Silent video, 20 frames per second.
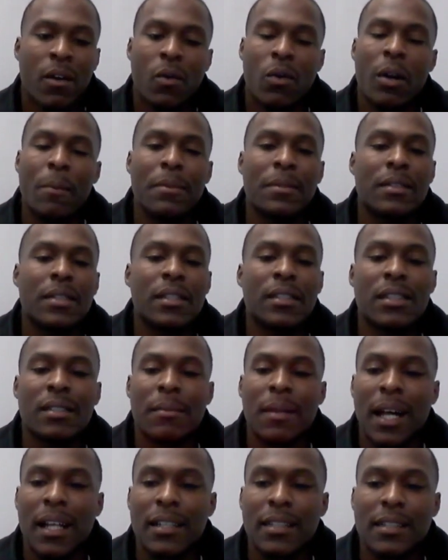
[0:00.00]
repetition,
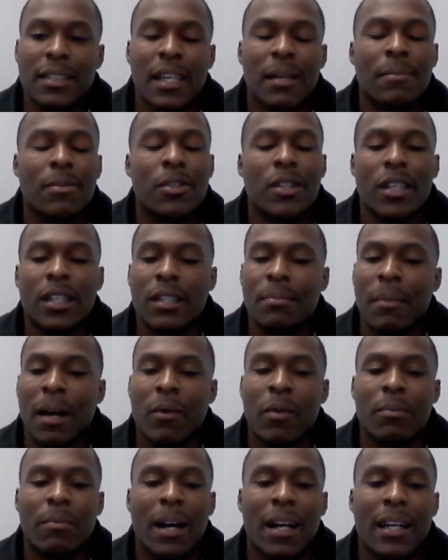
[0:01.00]
man. I just kept
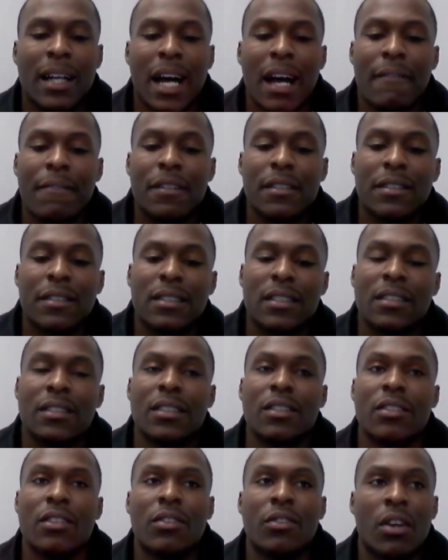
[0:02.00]
my my confidence just
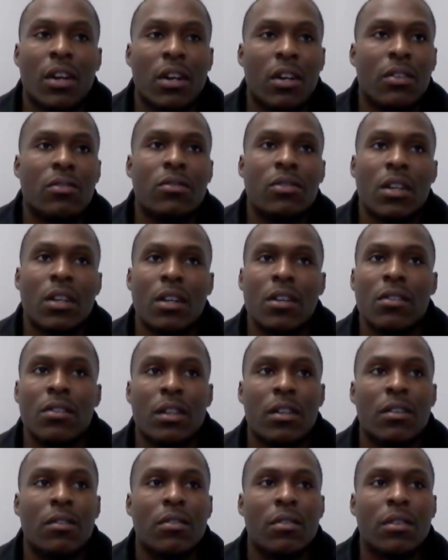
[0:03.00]
continued to grow, grow,
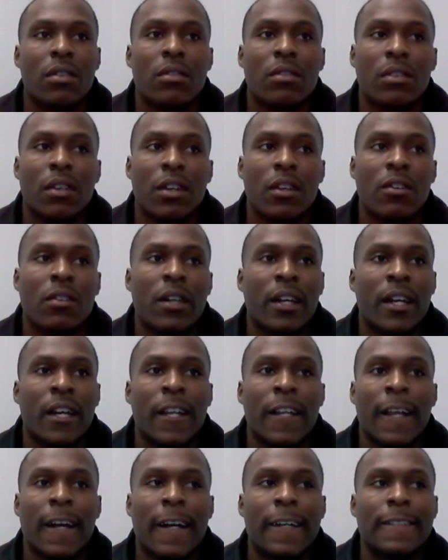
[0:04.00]
grow, grow, grow.
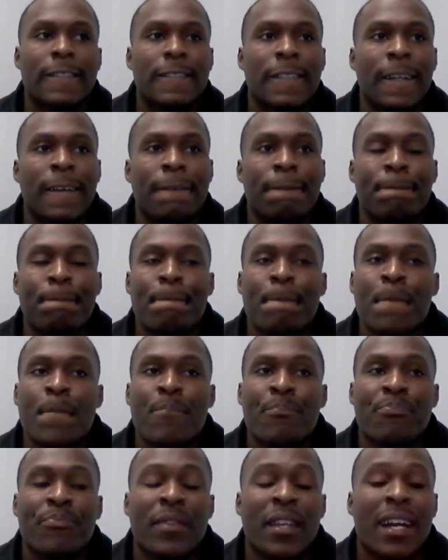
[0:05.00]
And like I say,
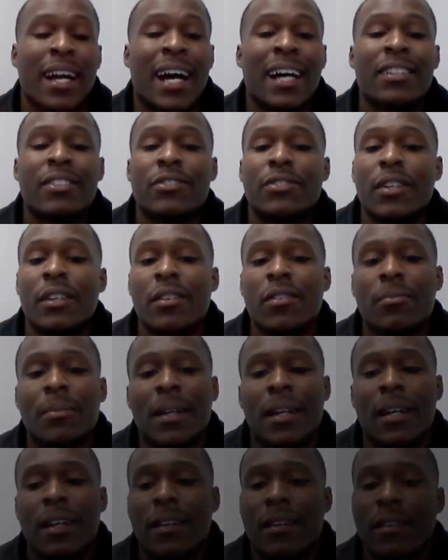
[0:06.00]
I struggle,
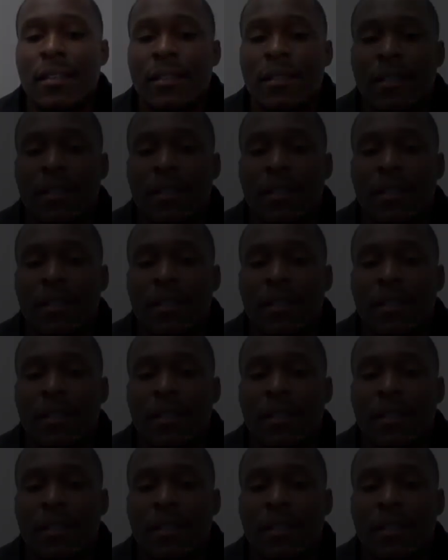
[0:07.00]
man.